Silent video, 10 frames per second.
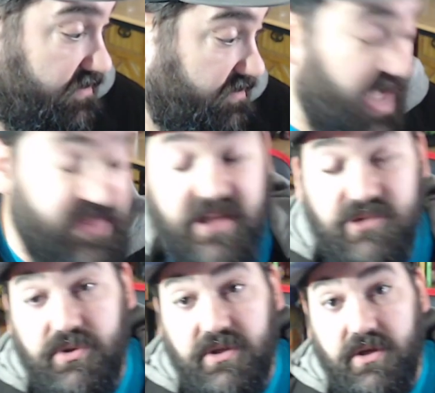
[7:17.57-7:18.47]
I think
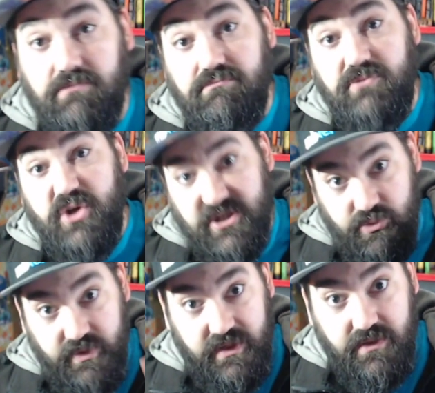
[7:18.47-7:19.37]
it's really good. You guys
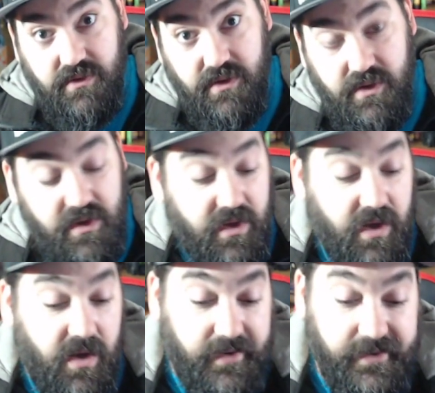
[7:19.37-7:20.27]
should read it.
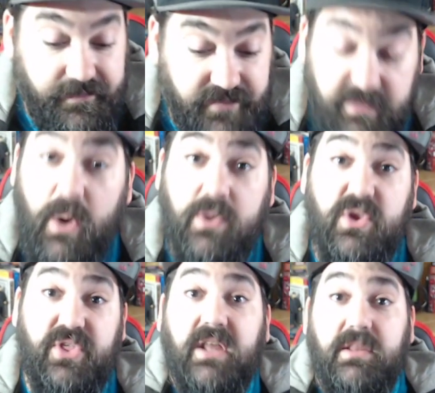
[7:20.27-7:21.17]
Let me know what you
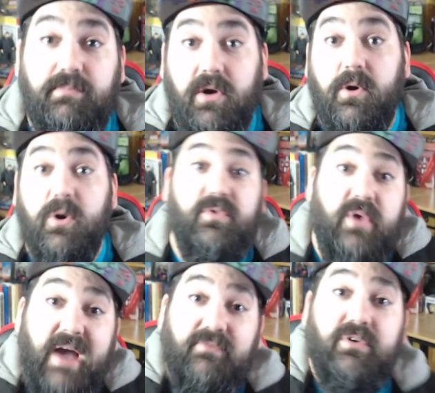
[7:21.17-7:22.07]
think of the book, or if you
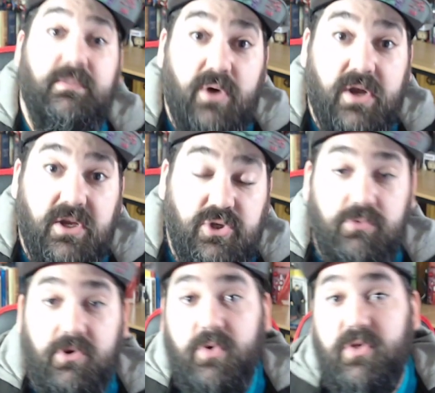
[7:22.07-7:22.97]
have read the book, do
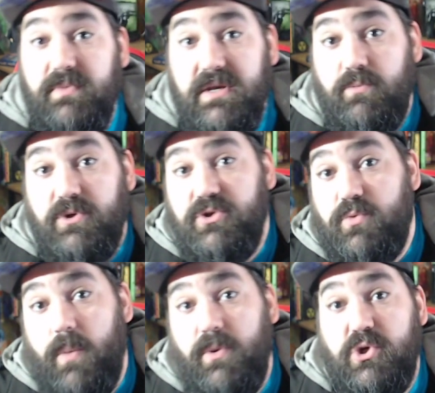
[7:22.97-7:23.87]
you agree with me?
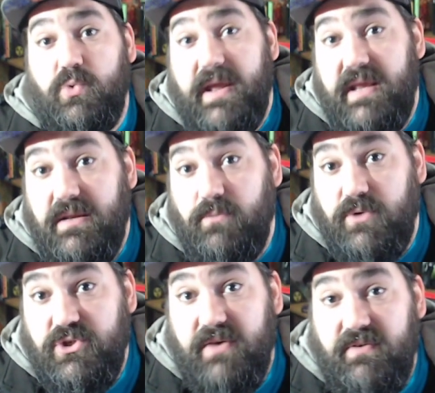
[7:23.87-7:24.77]
What would you rate it?
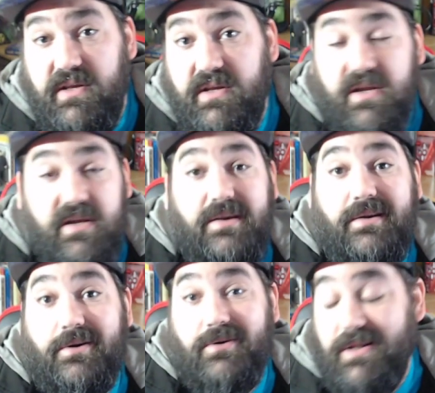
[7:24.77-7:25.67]
Would you give it
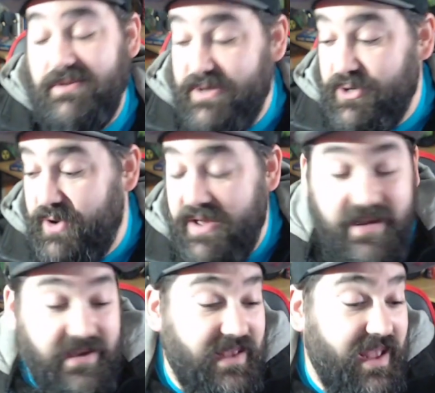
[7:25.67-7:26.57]
letter
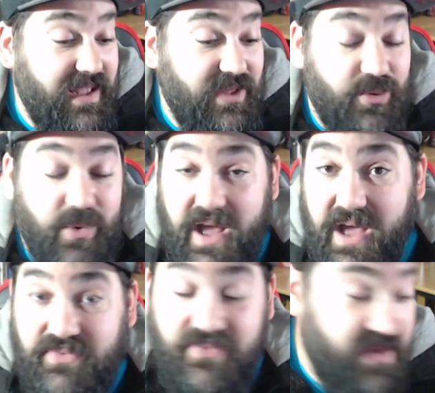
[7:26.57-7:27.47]
grade A through
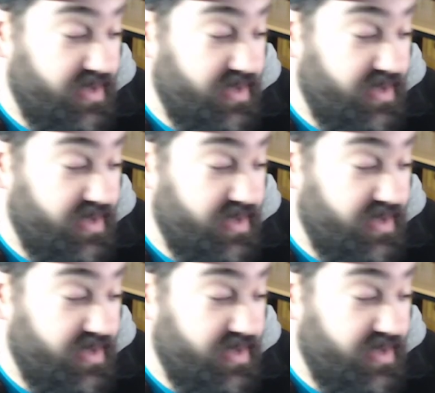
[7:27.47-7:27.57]
F?